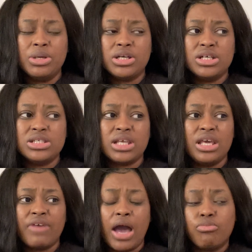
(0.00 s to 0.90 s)
because
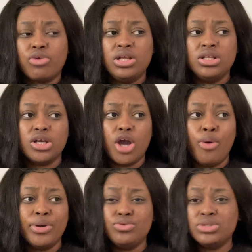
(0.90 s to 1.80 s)
if I'm ready to
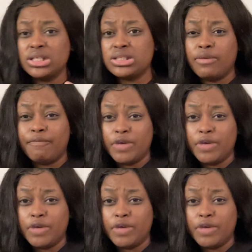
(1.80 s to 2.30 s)
go and you say something